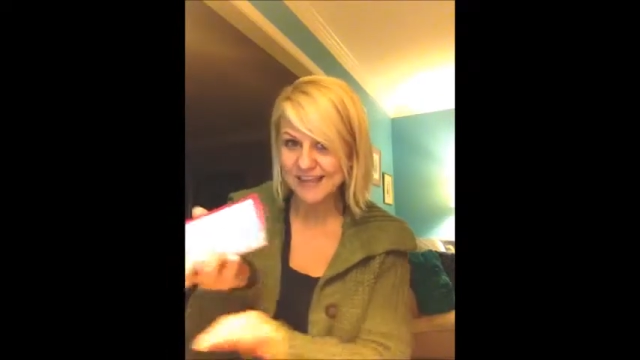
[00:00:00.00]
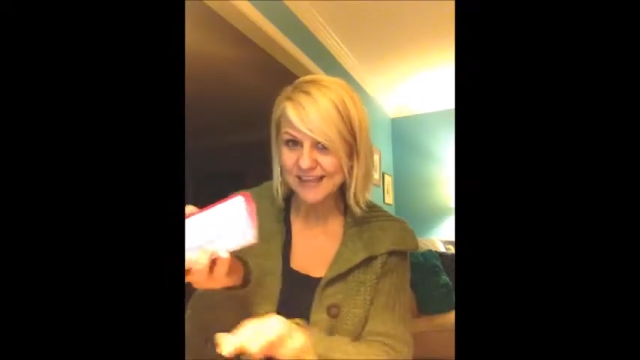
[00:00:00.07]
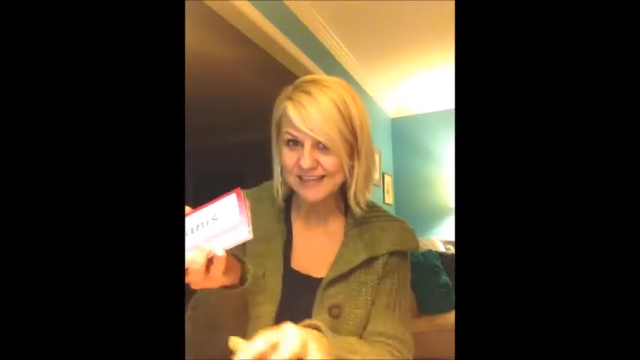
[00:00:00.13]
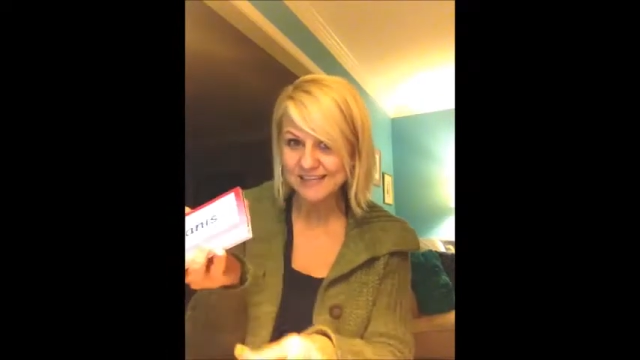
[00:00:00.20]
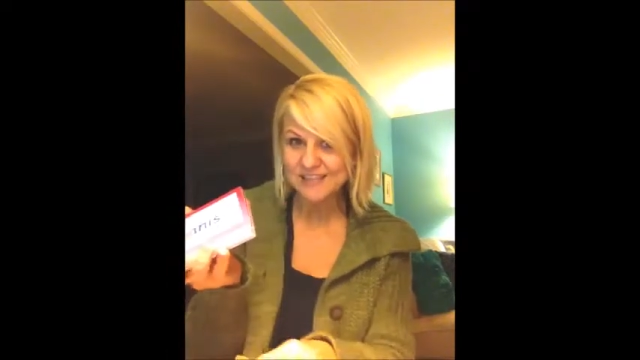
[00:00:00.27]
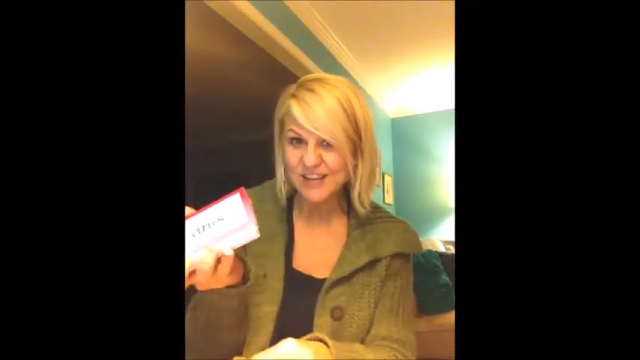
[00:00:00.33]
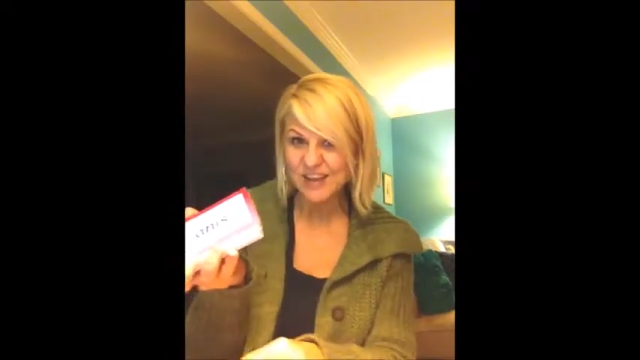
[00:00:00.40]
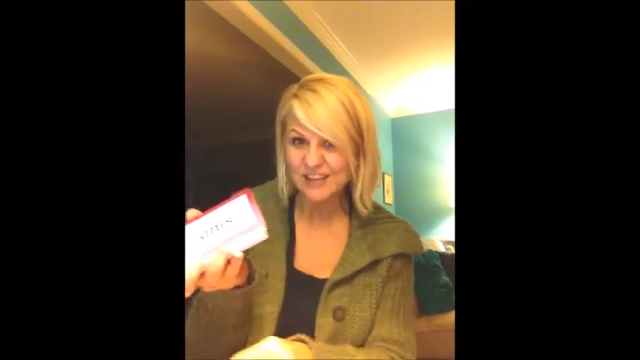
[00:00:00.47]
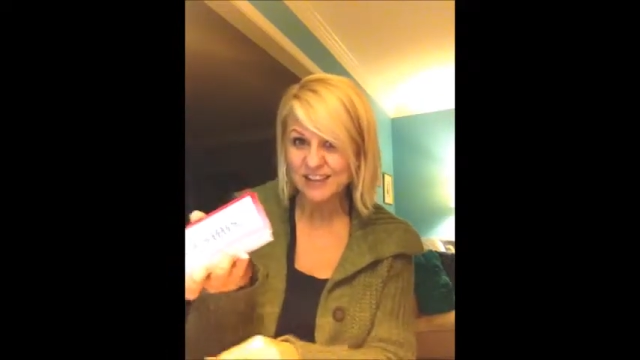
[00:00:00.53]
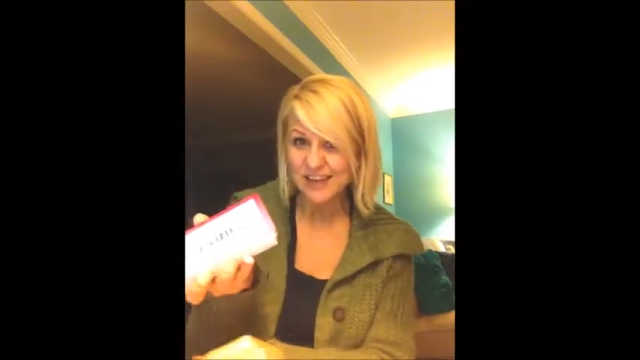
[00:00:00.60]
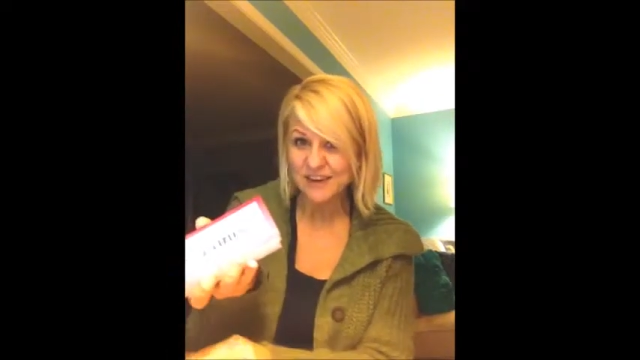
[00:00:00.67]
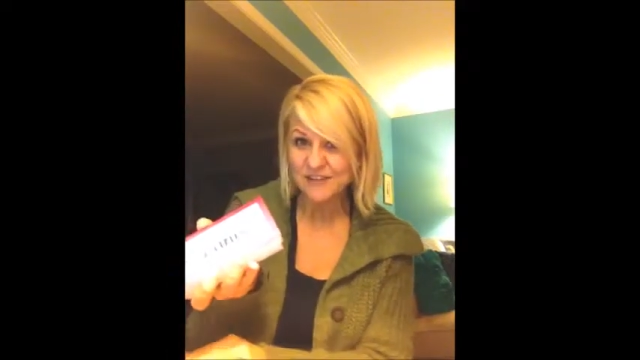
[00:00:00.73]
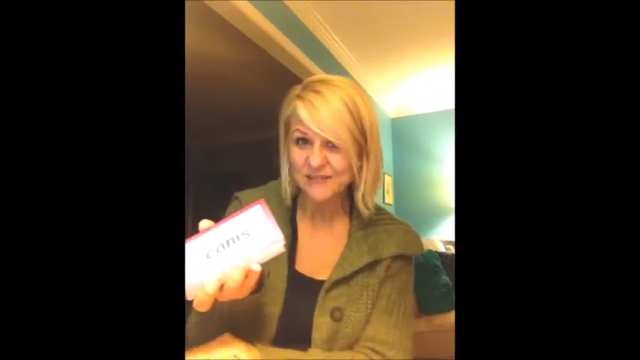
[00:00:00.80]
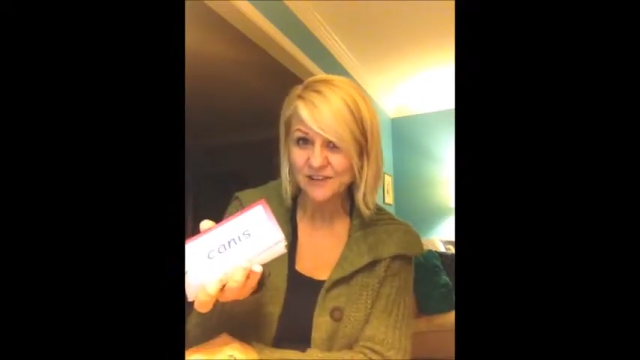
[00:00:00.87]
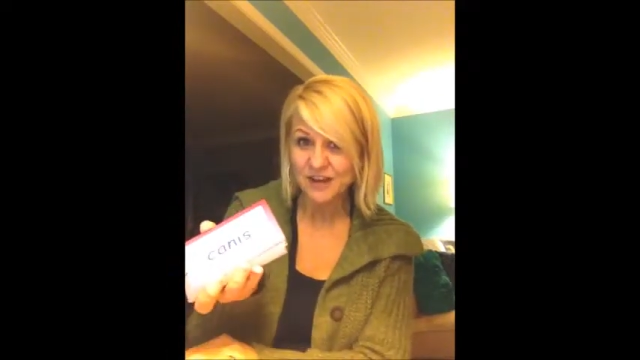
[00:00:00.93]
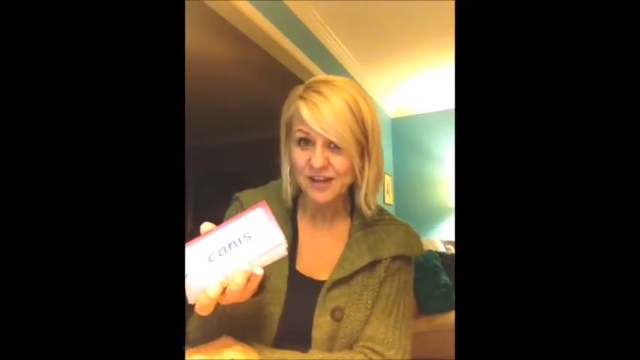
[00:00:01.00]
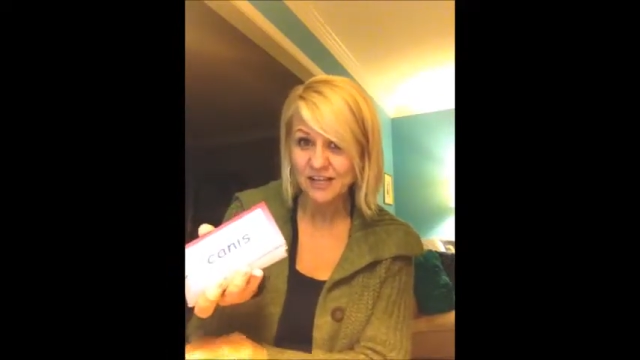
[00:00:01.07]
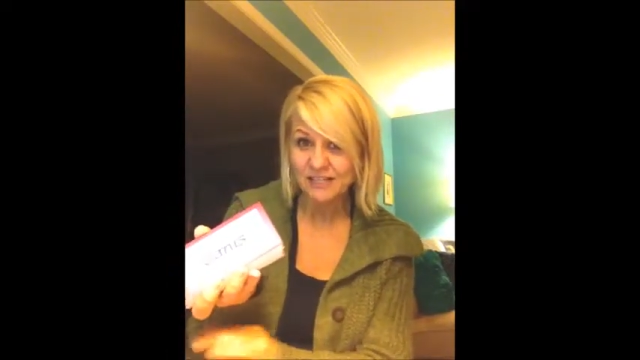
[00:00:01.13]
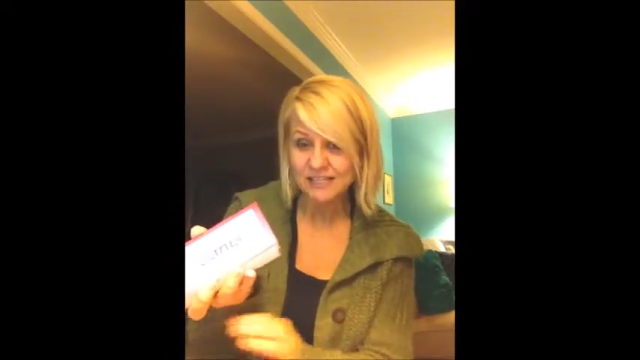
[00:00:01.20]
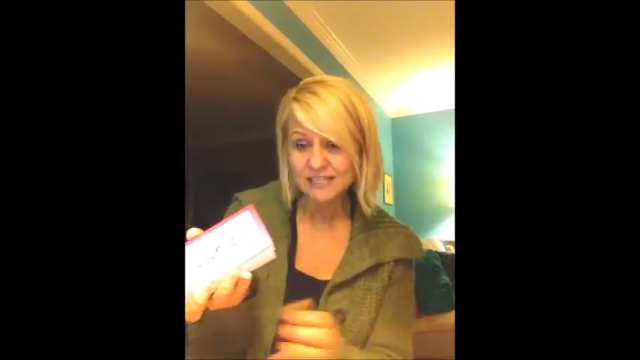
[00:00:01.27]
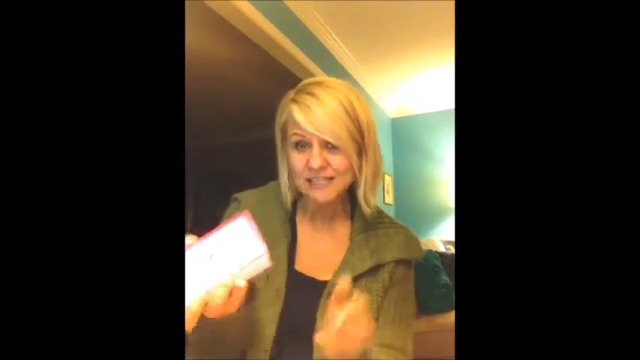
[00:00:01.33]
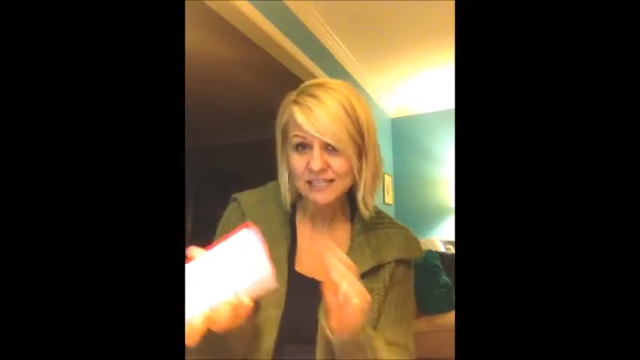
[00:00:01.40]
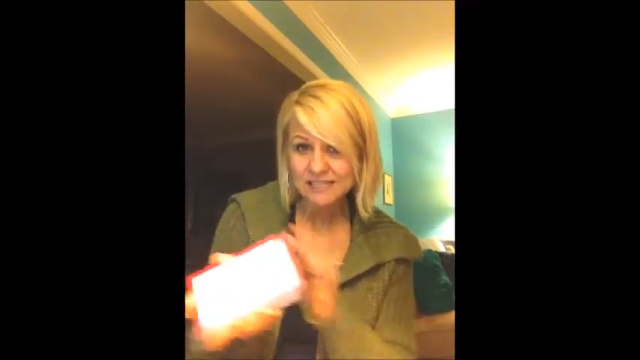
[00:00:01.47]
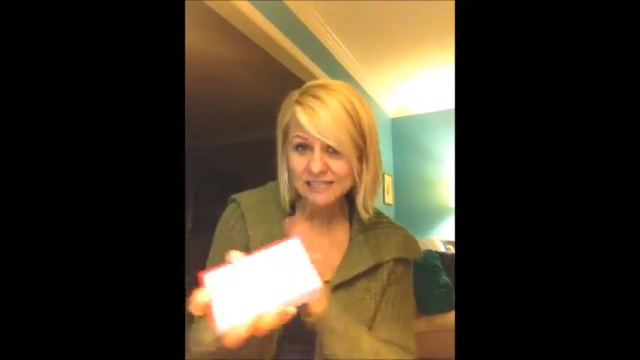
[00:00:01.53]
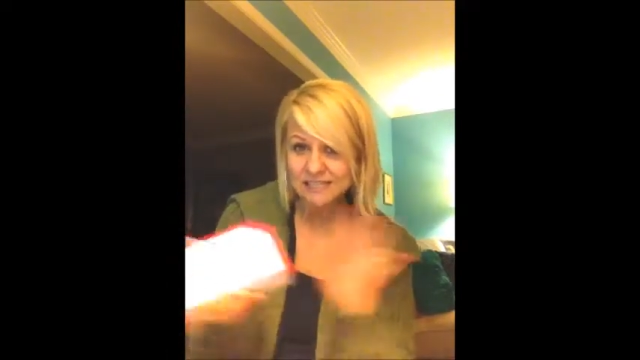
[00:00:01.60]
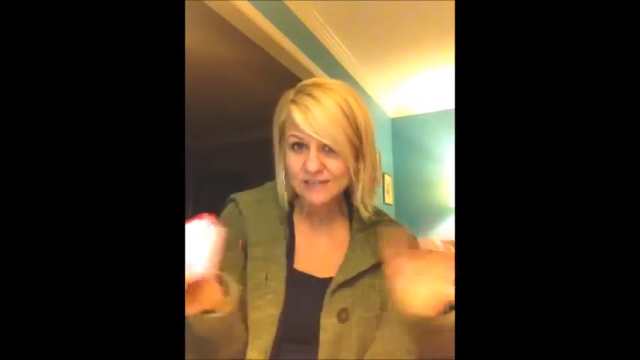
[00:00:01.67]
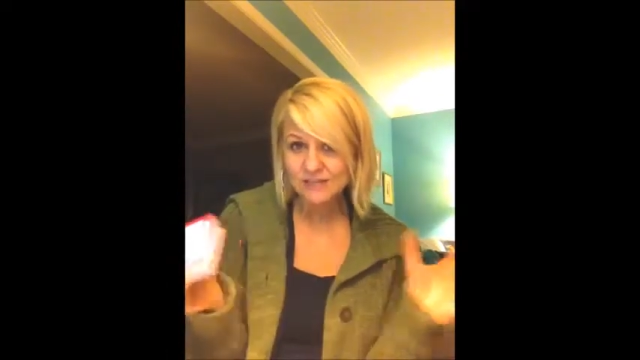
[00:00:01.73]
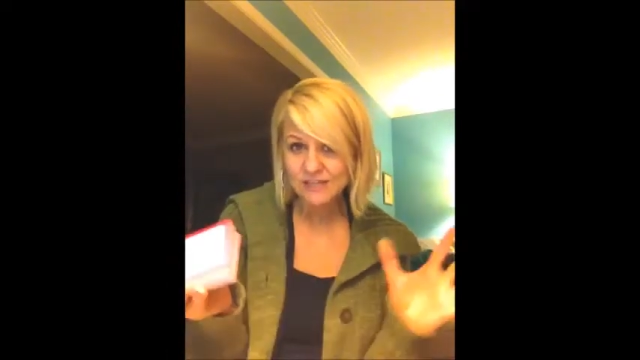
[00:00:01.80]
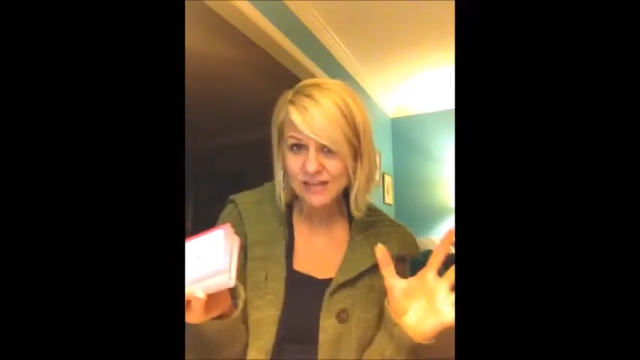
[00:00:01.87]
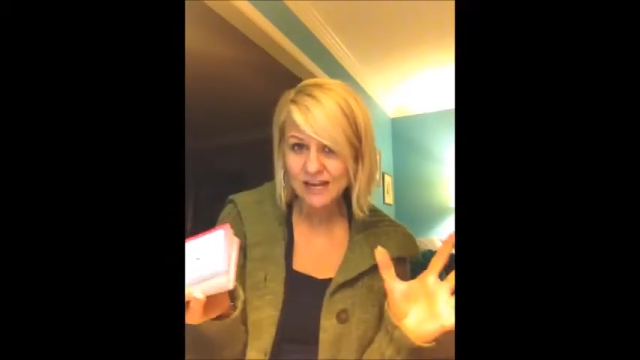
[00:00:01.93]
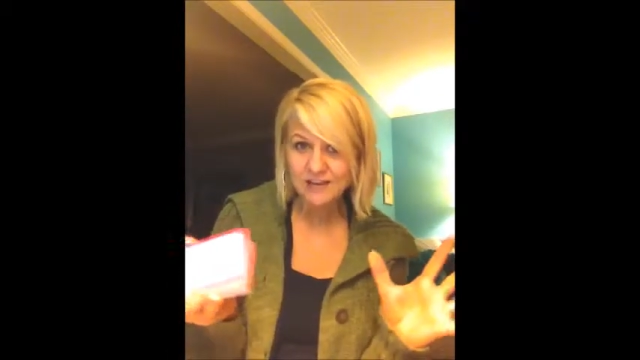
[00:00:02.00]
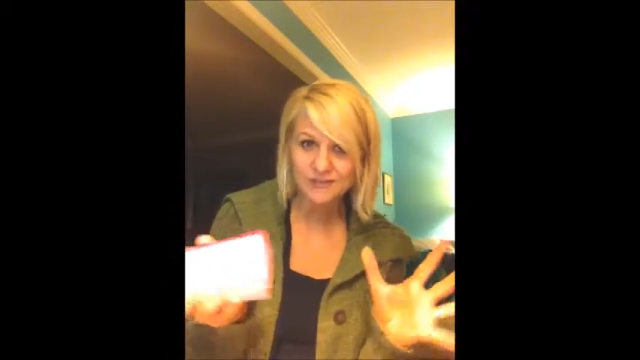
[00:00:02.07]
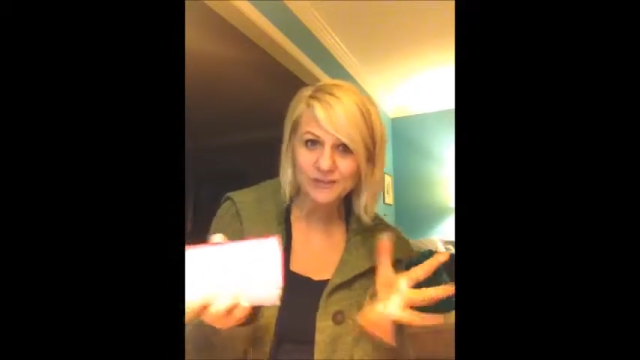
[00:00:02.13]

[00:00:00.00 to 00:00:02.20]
has a lot of fun giving kind of